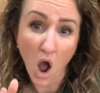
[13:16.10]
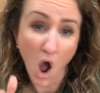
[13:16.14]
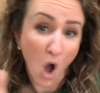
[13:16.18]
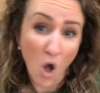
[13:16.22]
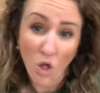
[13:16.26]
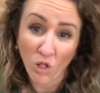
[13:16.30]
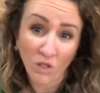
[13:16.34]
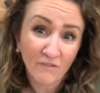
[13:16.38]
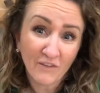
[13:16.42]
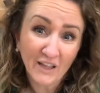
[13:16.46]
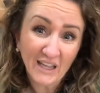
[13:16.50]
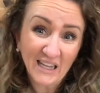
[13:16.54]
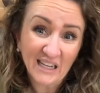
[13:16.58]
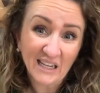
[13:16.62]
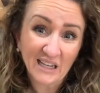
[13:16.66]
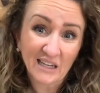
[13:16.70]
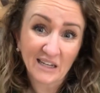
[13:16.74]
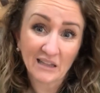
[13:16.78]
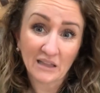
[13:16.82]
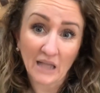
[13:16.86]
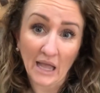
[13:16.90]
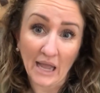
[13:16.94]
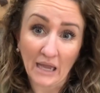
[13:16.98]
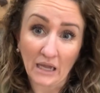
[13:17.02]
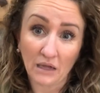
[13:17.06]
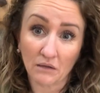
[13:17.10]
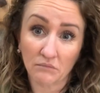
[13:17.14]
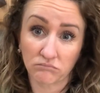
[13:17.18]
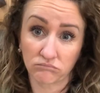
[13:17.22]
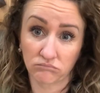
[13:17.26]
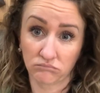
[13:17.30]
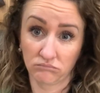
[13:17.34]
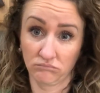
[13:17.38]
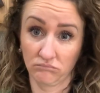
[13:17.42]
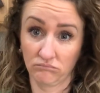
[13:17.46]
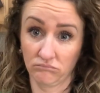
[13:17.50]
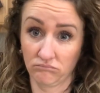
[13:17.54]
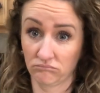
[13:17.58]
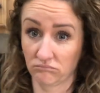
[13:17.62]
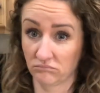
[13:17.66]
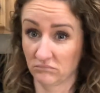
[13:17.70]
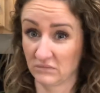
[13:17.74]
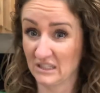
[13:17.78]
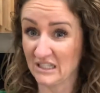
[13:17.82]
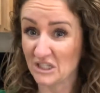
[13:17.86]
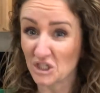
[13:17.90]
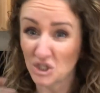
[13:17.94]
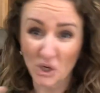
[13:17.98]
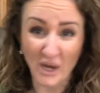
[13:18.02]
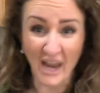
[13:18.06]
of it? Like,
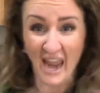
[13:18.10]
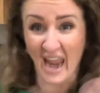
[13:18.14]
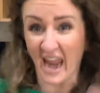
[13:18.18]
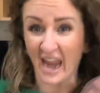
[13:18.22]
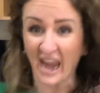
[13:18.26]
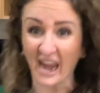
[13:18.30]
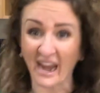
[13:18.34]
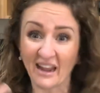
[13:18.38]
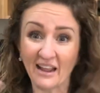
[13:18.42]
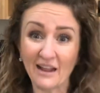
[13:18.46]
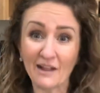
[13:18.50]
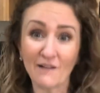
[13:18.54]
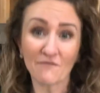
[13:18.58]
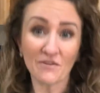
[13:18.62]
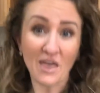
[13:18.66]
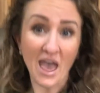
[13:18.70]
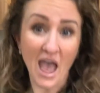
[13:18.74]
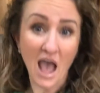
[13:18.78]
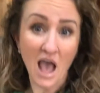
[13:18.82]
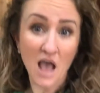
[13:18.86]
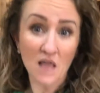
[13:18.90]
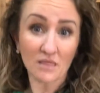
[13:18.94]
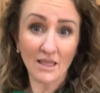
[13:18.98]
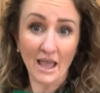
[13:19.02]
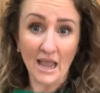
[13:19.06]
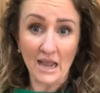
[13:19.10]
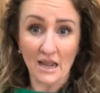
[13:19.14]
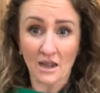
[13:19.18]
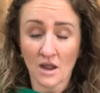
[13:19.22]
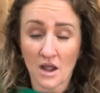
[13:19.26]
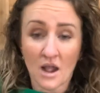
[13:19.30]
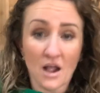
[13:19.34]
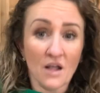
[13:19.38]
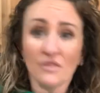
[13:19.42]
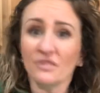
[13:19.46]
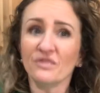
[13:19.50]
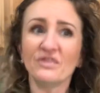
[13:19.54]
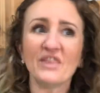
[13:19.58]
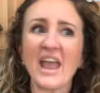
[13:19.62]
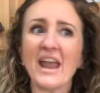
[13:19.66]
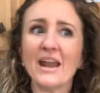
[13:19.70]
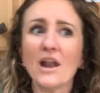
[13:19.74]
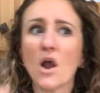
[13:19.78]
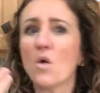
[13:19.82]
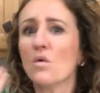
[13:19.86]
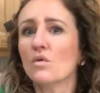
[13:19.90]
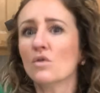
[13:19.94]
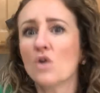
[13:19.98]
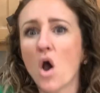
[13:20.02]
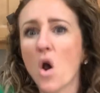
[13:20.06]
did you get any of that? Like, they
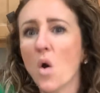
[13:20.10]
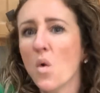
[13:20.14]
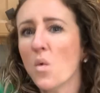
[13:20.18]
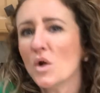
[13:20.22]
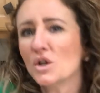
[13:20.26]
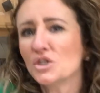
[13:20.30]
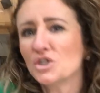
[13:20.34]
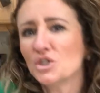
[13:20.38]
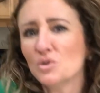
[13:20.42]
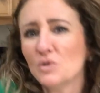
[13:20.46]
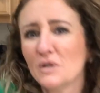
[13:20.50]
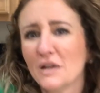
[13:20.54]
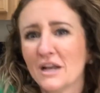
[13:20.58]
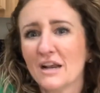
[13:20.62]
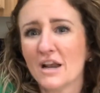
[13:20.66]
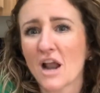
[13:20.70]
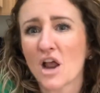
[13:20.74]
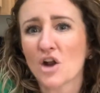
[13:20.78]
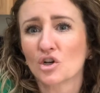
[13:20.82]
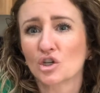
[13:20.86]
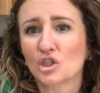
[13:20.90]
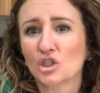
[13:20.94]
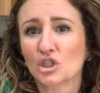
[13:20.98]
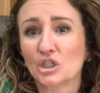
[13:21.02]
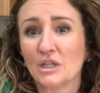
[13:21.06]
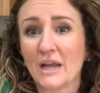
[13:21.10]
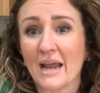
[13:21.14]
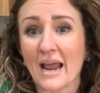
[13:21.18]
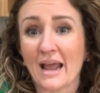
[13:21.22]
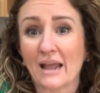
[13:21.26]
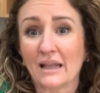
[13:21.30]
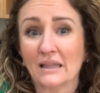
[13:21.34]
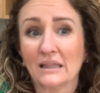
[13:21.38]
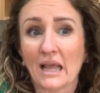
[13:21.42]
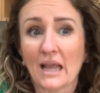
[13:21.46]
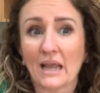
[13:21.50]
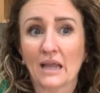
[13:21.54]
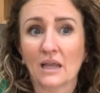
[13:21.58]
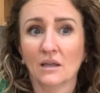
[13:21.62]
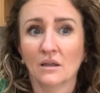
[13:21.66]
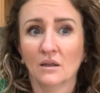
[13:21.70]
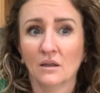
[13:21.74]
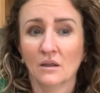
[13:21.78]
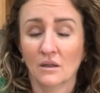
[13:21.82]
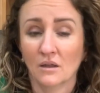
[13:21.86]
don't know what you didn't understand. Like,